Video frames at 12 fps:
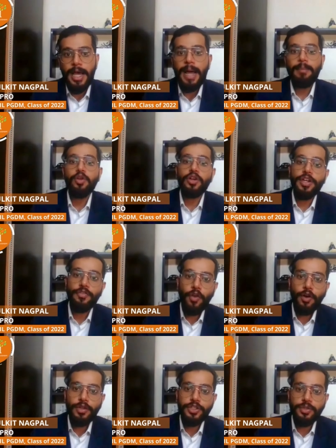I'm looking
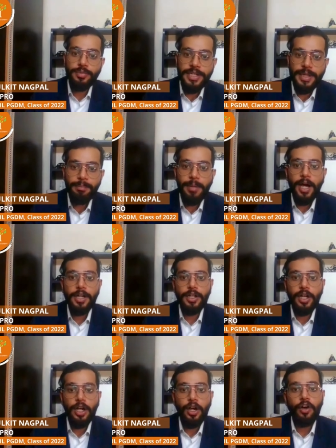forward to being a part
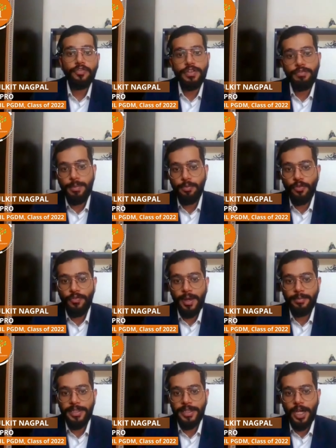of the Wipro
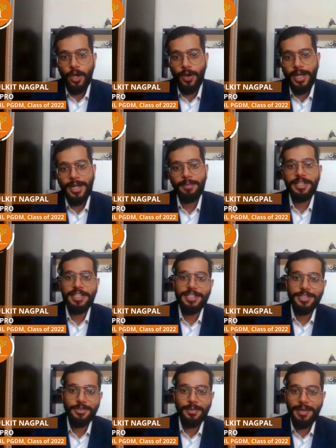family now and I'm
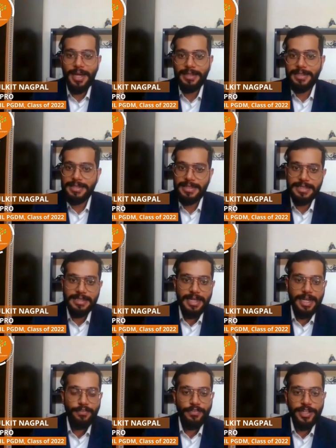eager to apply the skills
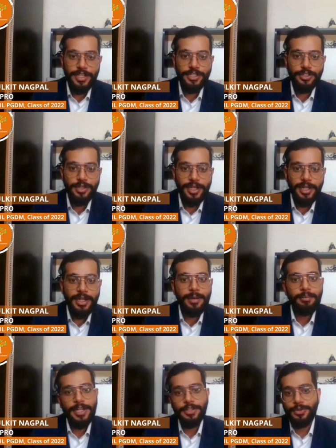that I've gained during
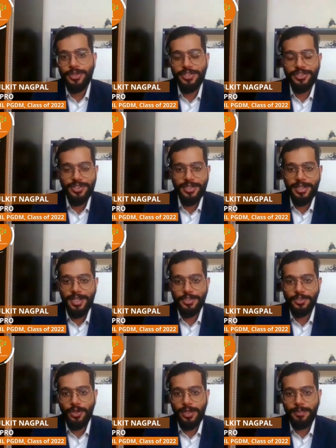my two years journey at
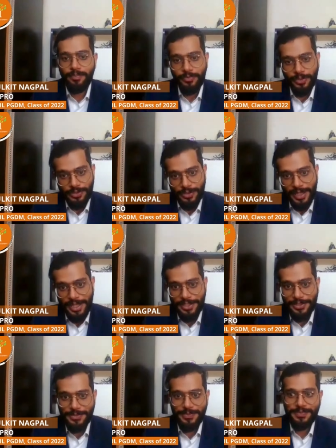Soil.
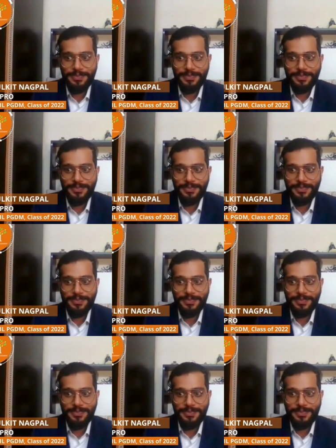Thank you.